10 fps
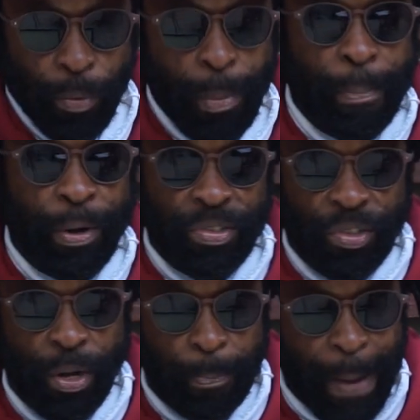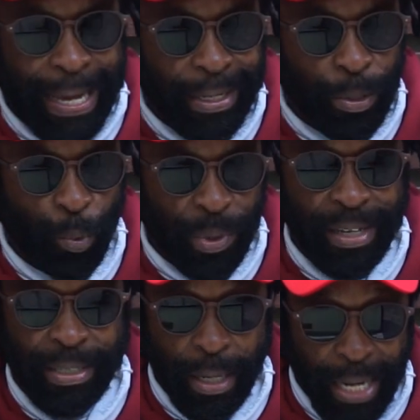Remember, it started back in
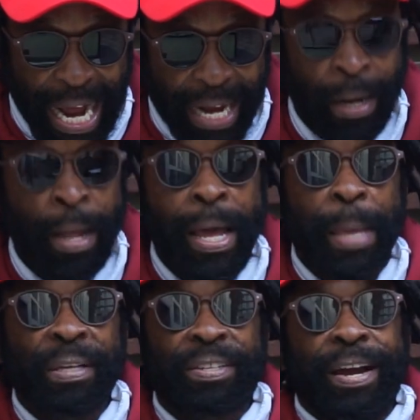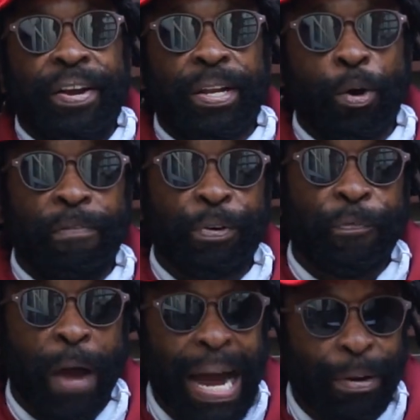2009, and there's currently over
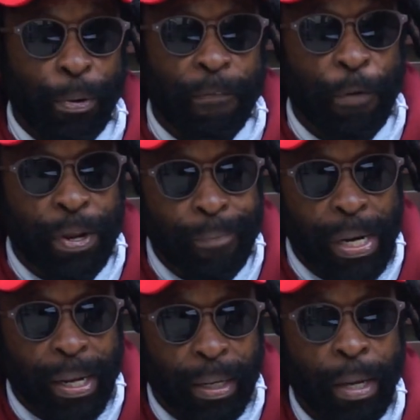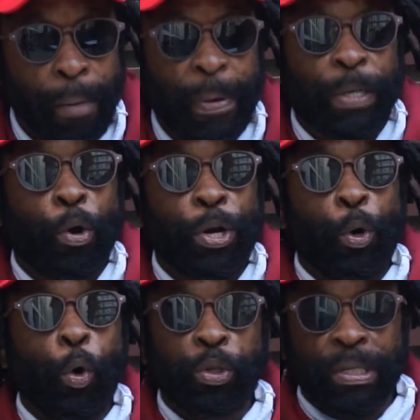140 million Bitcoin
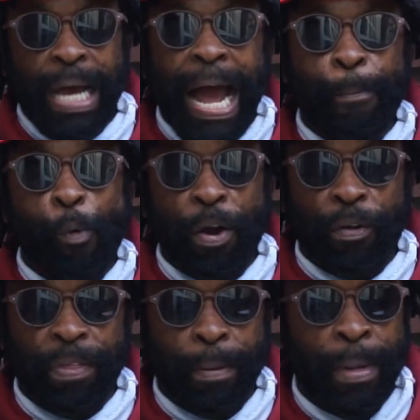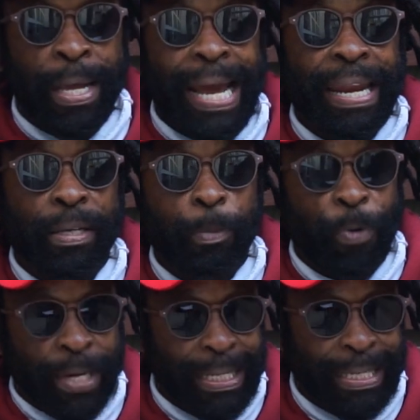holders. I'm one of them. And it is
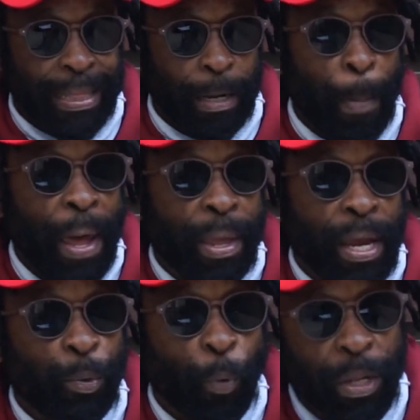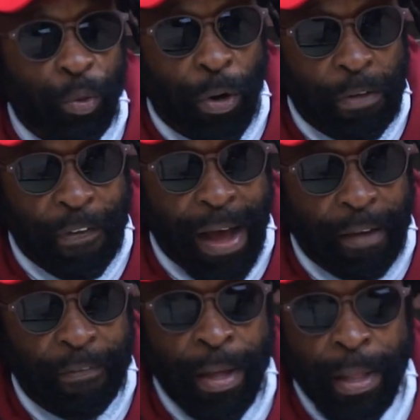predicted that by the year
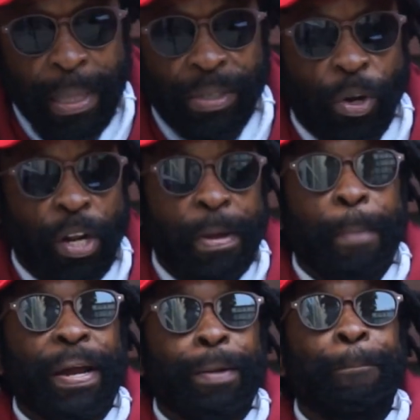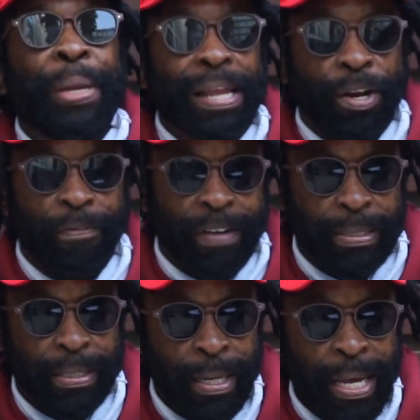2025, there's going to be about 1 billion of us.